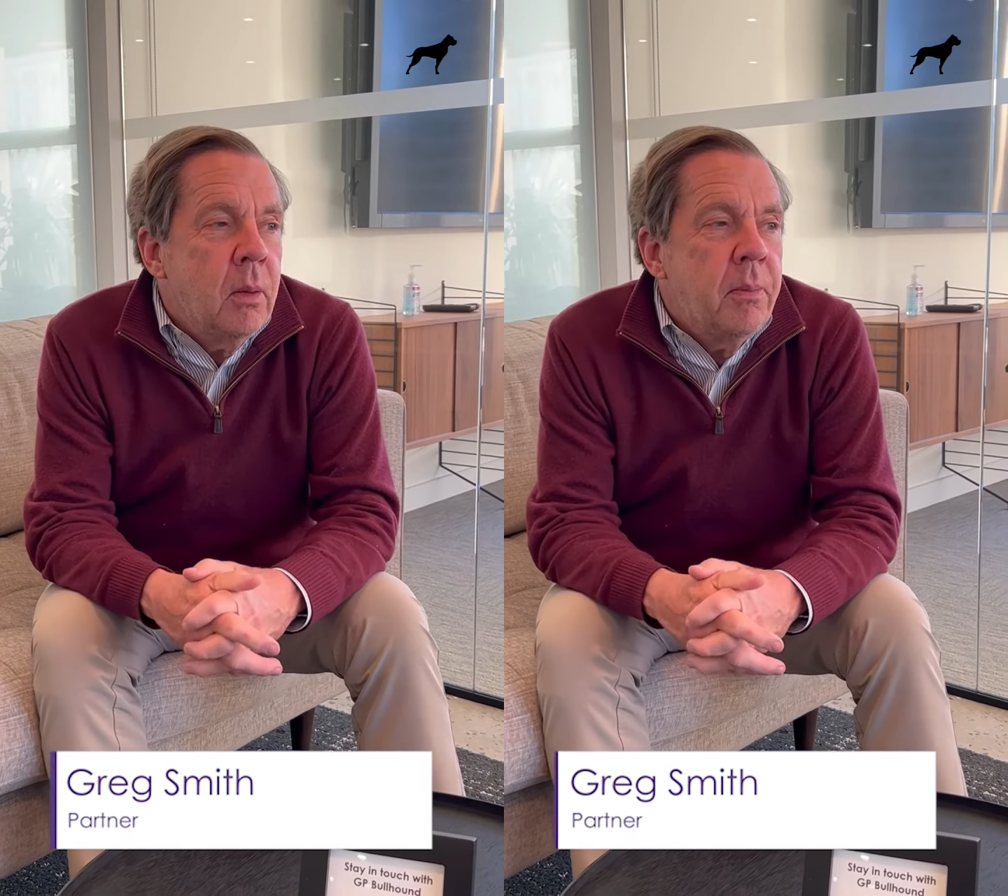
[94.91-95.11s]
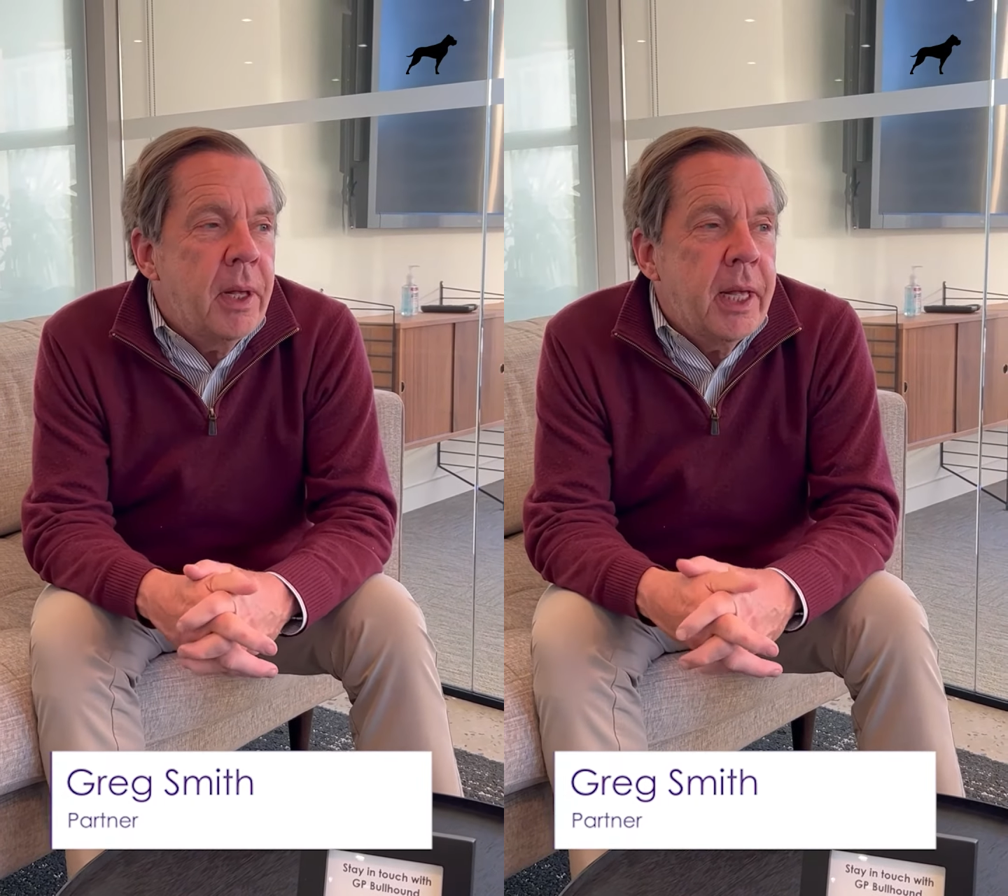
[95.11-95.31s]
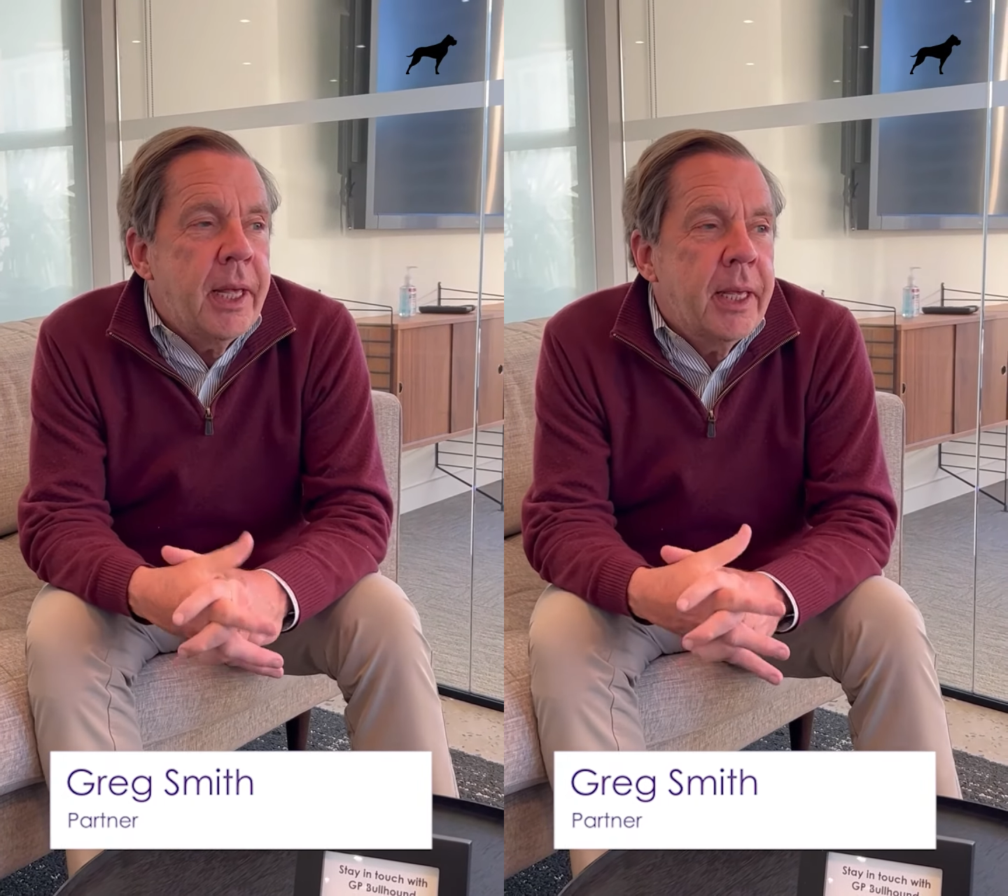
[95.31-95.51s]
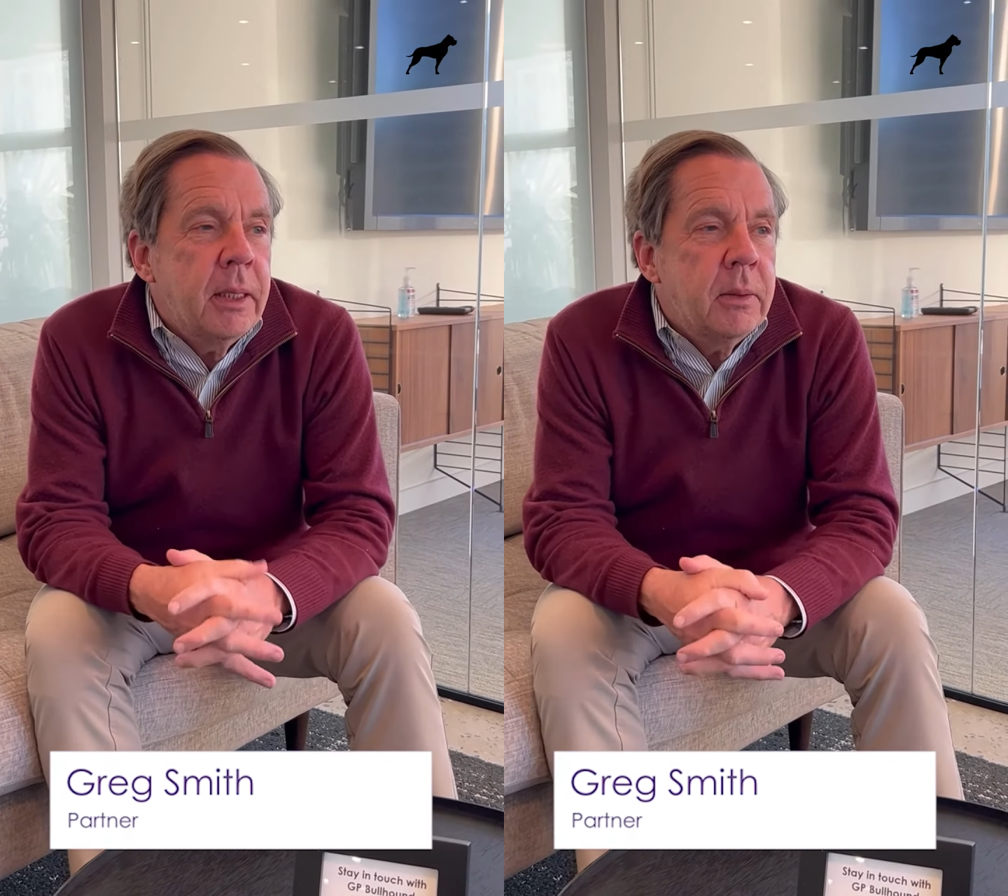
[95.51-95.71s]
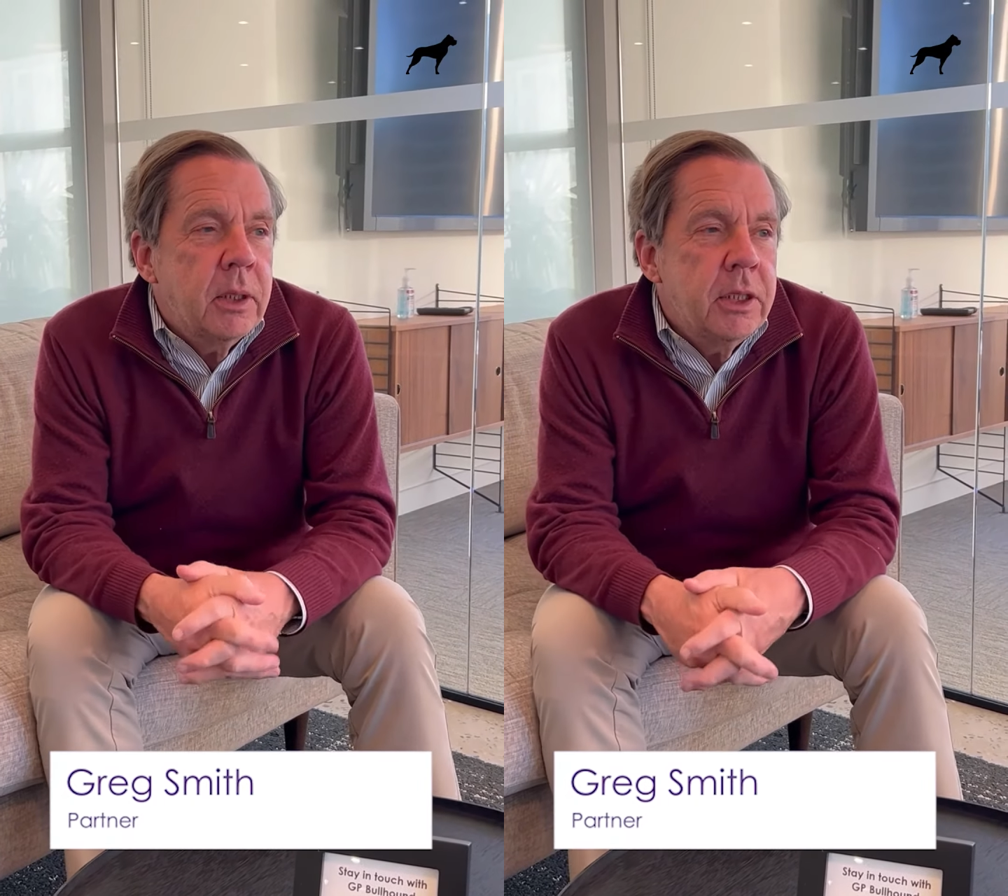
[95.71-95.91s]
by
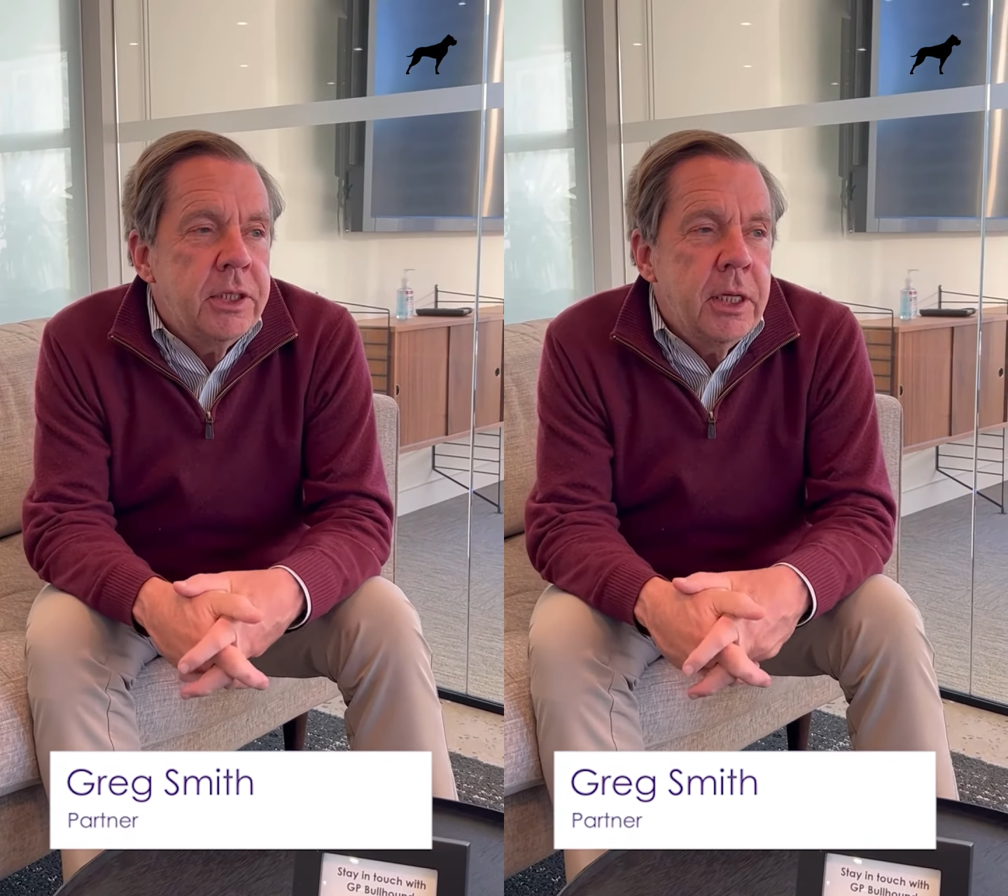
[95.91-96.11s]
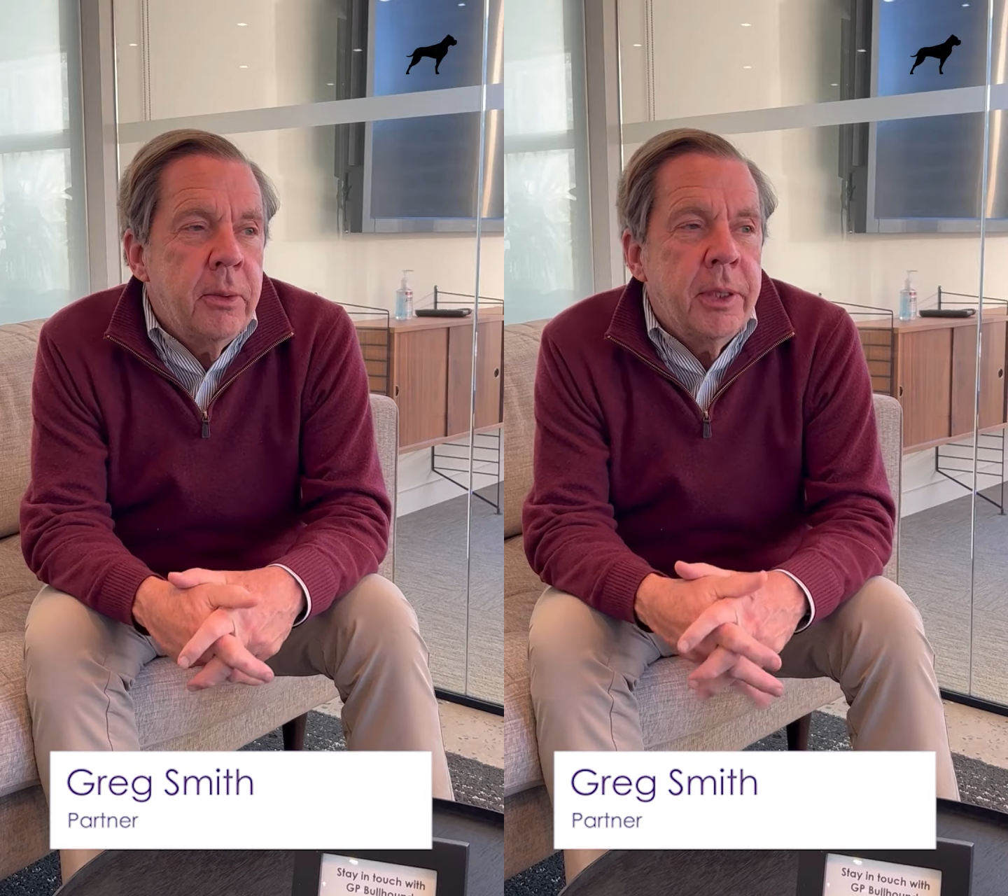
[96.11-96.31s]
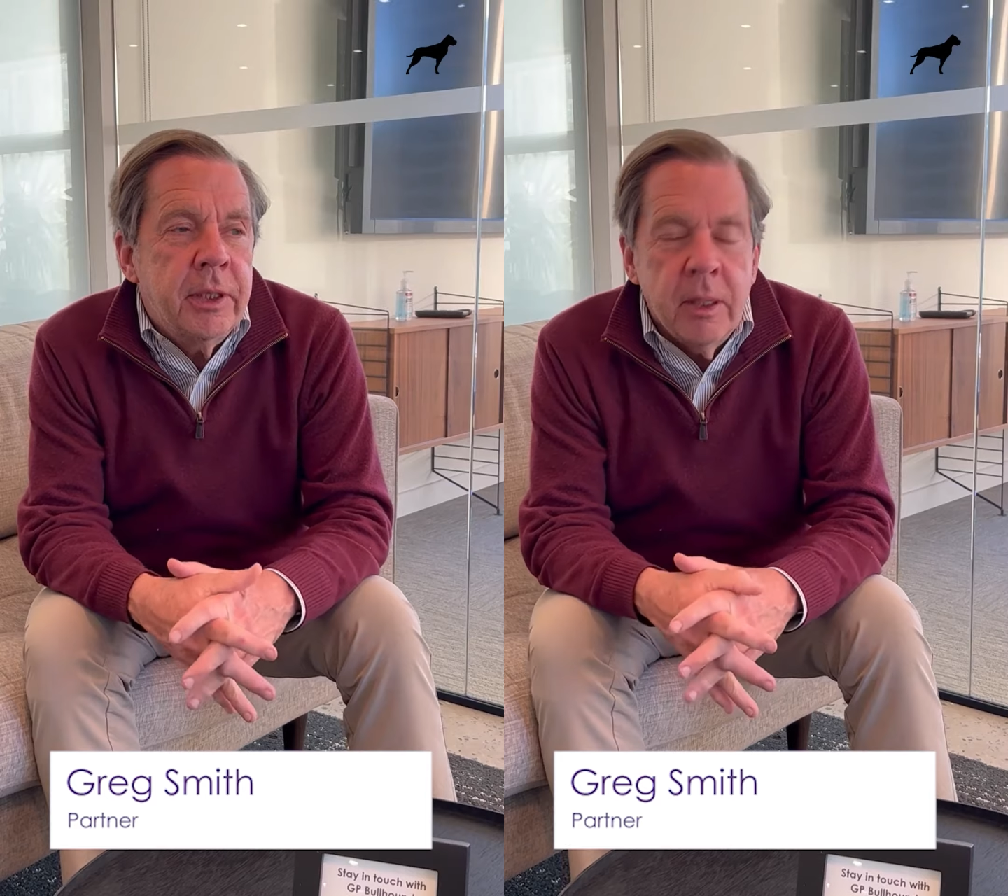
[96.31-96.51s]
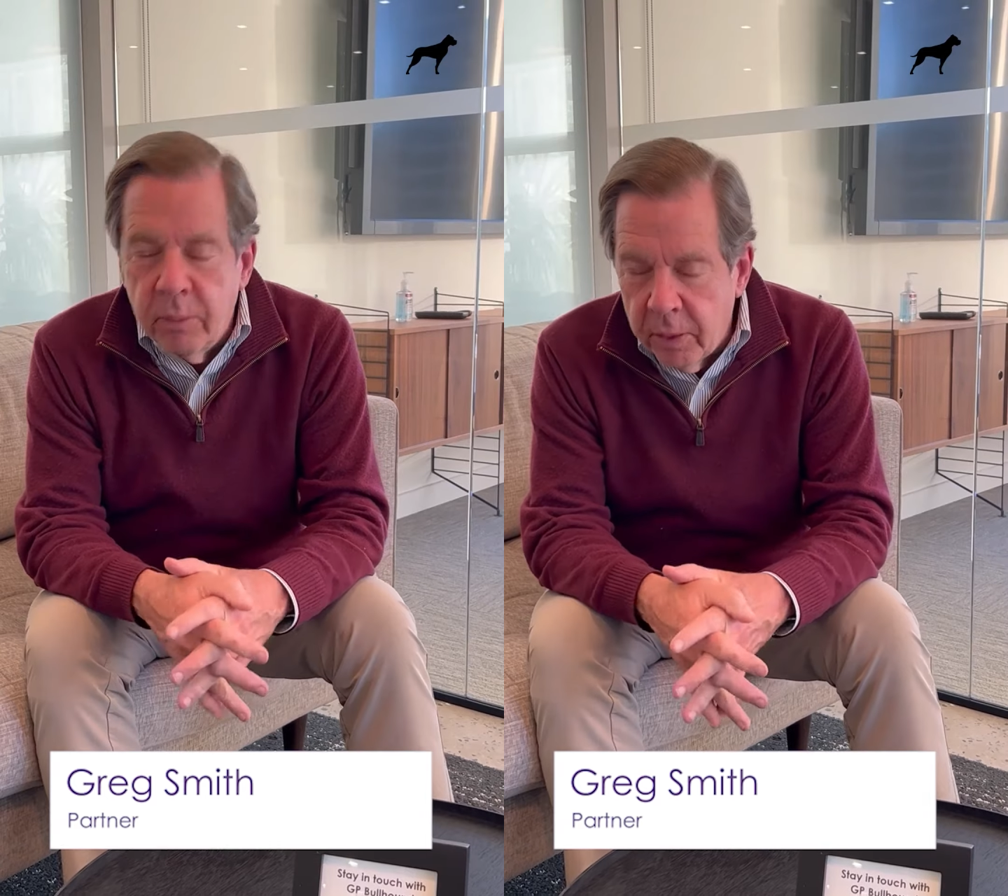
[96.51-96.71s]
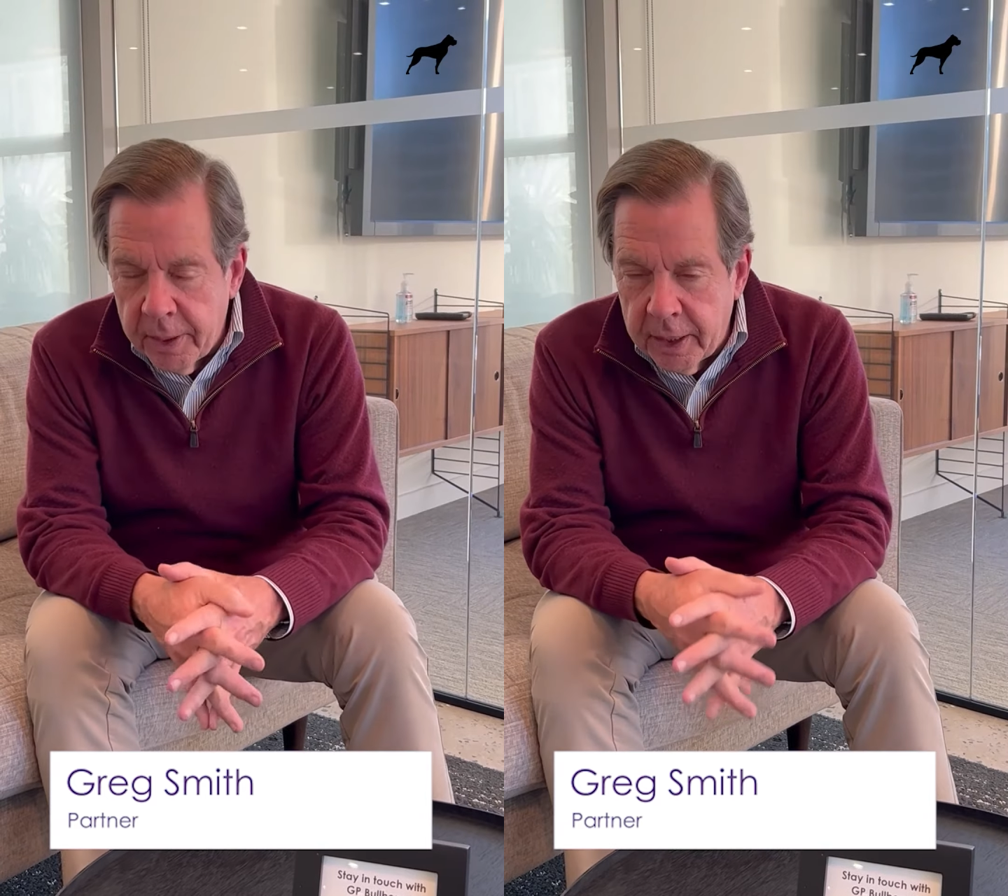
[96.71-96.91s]
continuing to
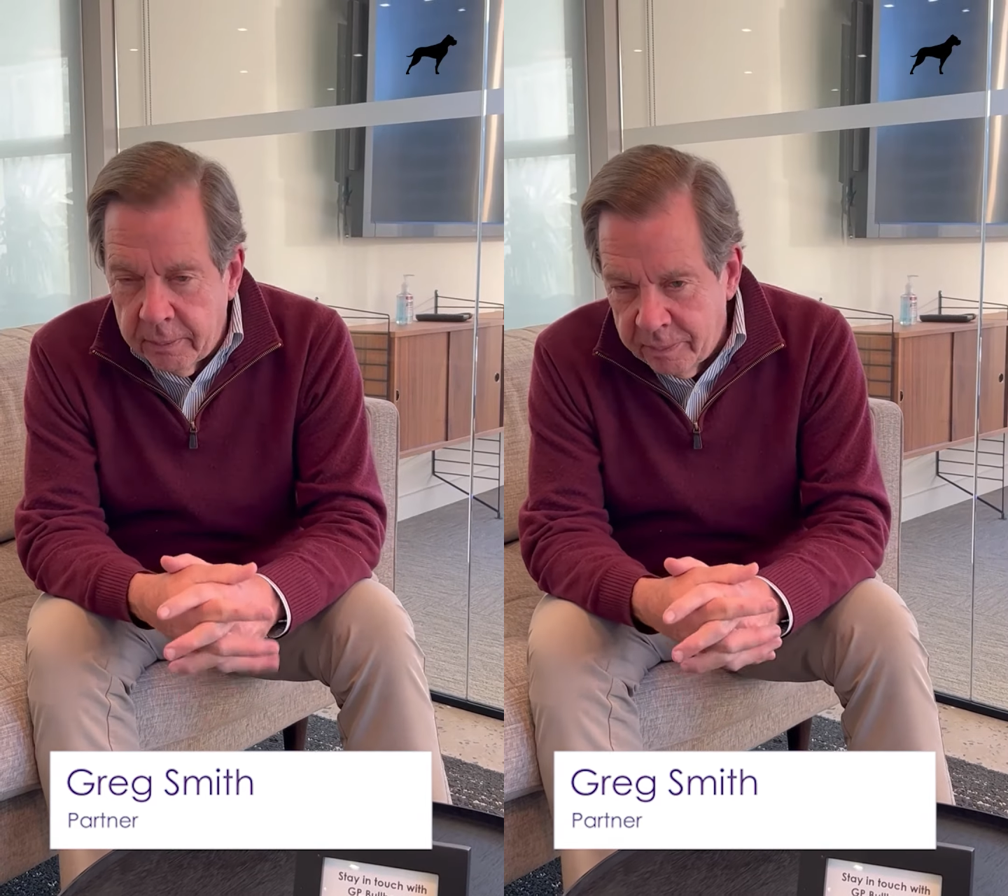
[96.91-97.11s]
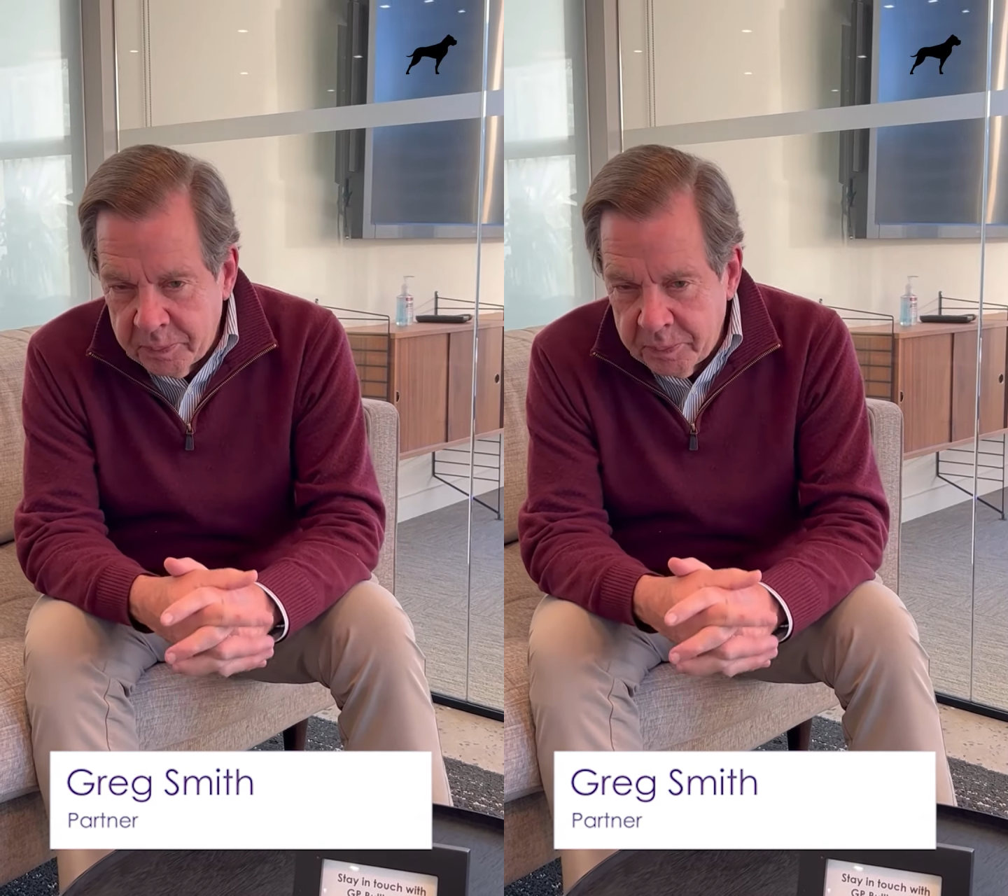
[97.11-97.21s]
implement